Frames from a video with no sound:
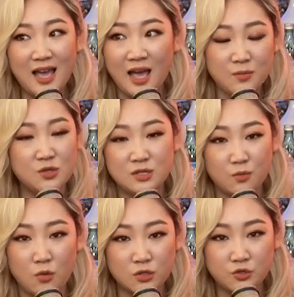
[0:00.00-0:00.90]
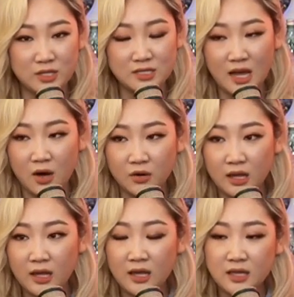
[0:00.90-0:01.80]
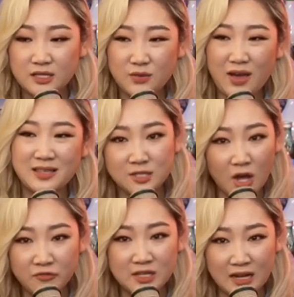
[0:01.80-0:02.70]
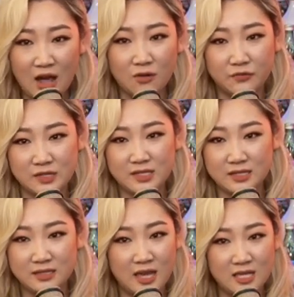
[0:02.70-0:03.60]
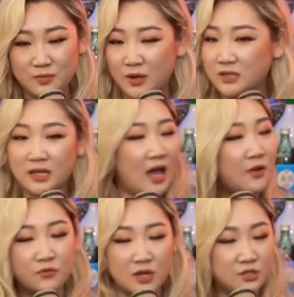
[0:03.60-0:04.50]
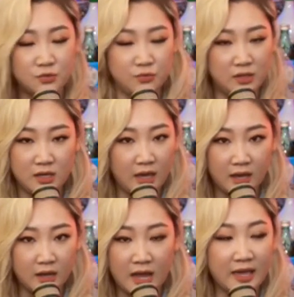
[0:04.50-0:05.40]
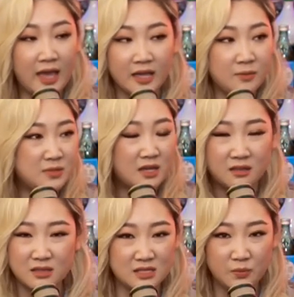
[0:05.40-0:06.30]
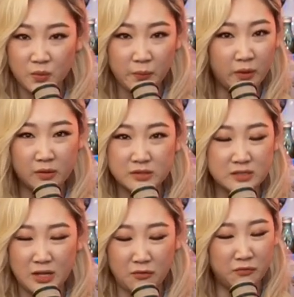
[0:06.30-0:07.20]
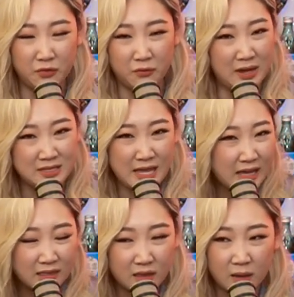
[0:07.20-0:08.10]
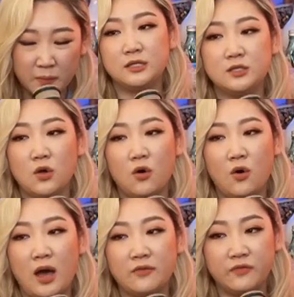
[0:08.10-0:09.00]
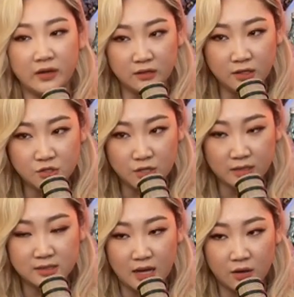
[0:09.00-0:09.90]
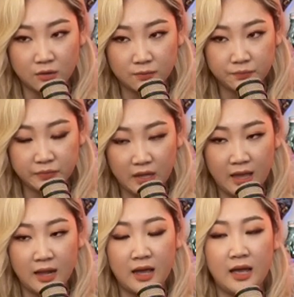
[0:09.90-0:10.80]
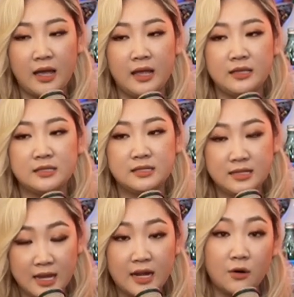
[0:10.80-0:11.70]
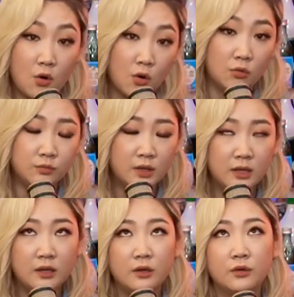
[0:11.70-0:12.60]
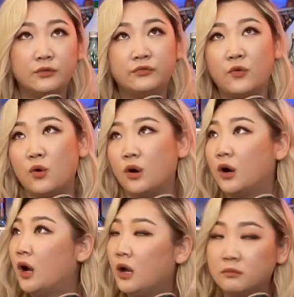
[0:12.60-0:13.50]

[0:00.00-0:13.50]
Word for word: I'm just more stressed out. So I toughed it out for six days, but I was like, I, I just really can't. I can't keep taking the sleeping pills because I don't feel right taking them. So I finally checked out and I stayed at home for